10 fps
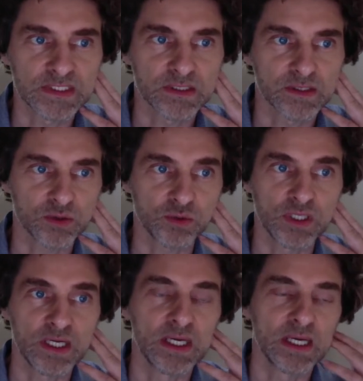So
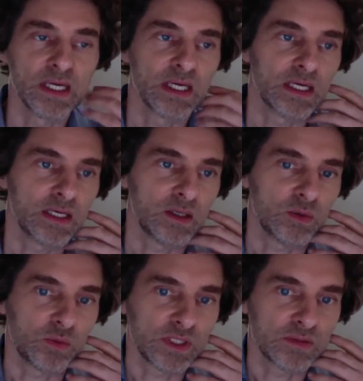
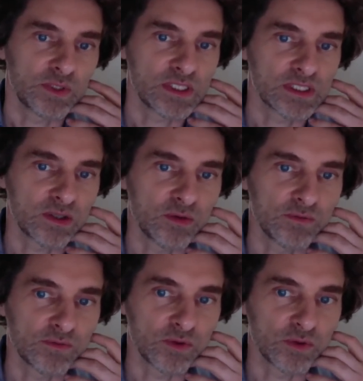what is
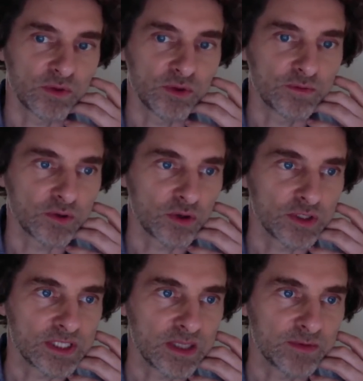known for a
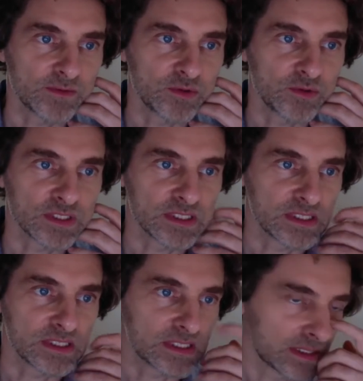long time, of course,
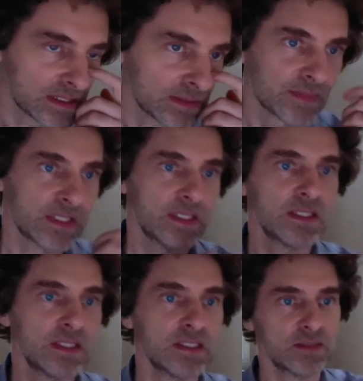is that
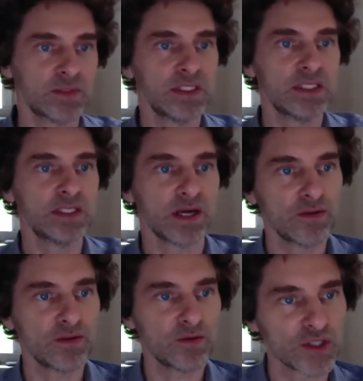in CMT and
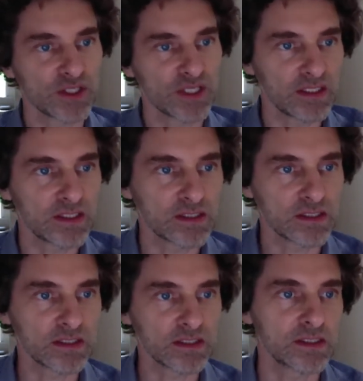other genetic
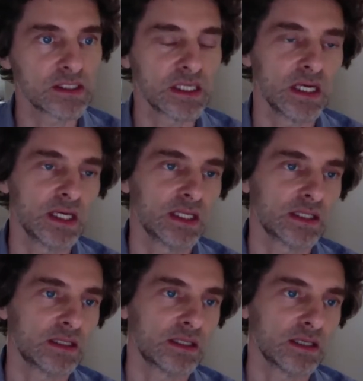diseases,
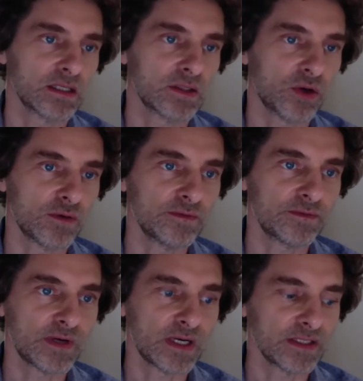that you often
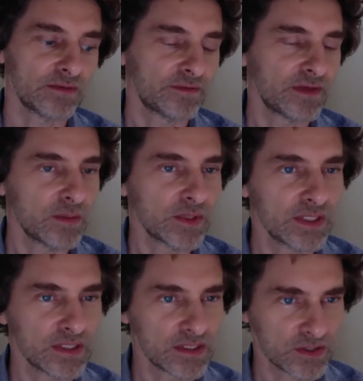find a family
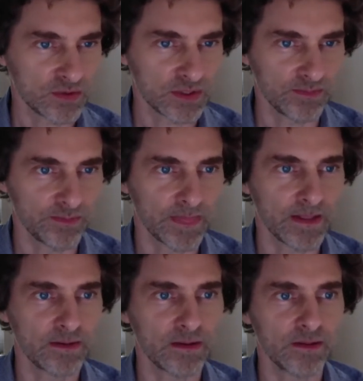history,
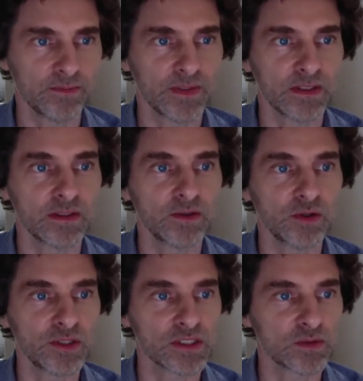that
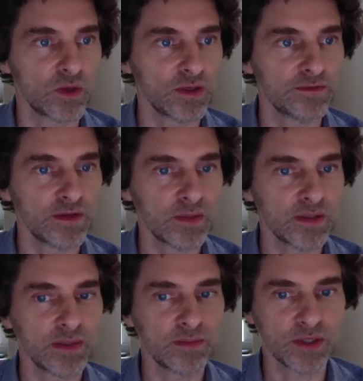not just one family
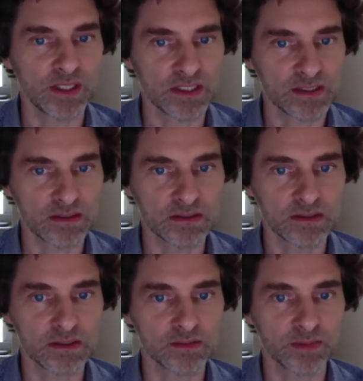member has the
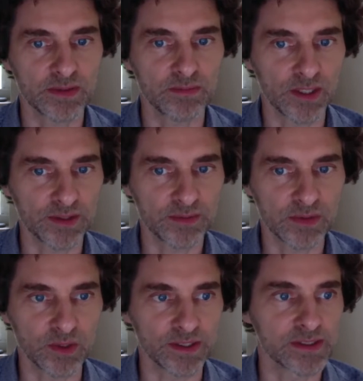disease, but multiple
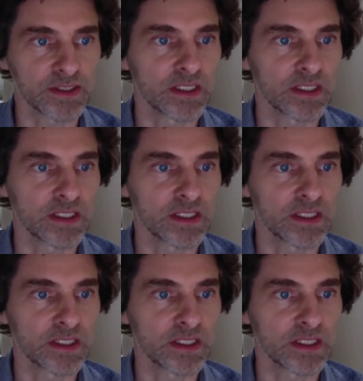ones.